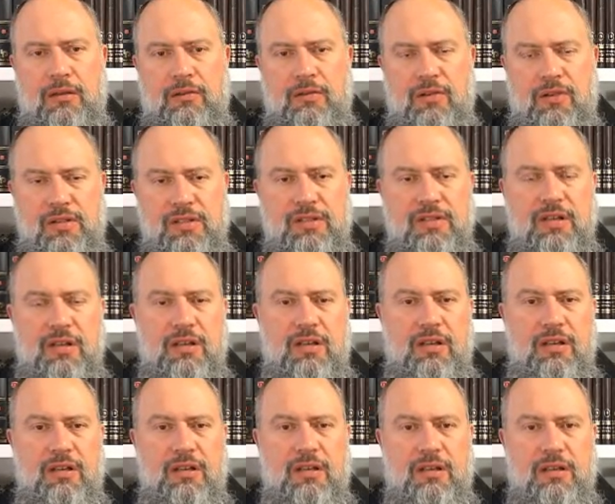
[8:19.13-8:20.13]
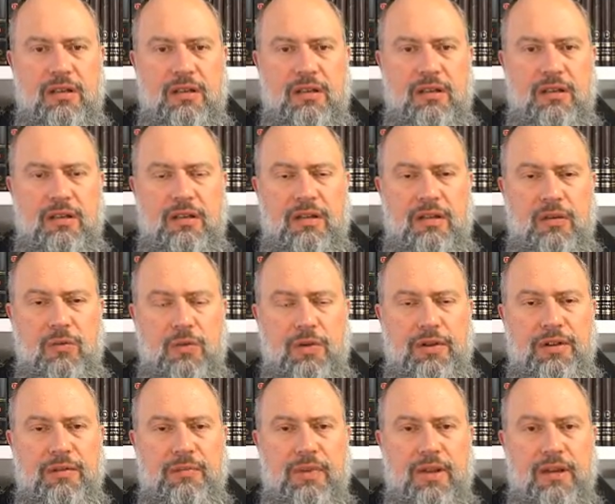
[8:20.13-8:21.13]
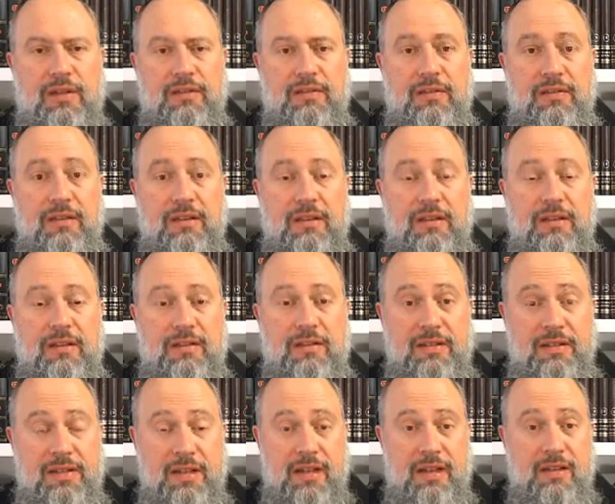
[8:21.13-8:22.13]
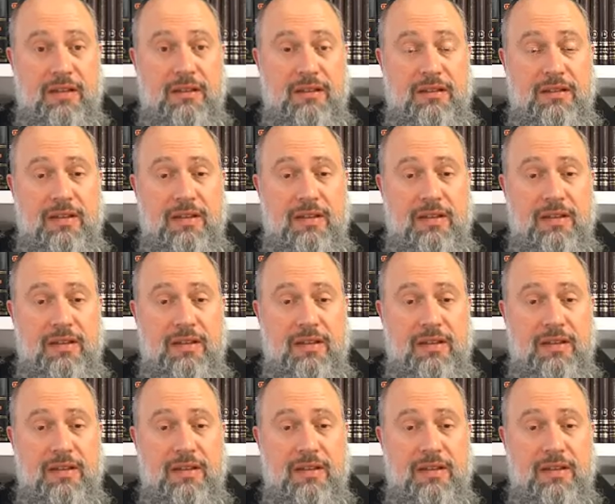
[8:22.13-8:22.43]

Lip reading: First, a word about the day,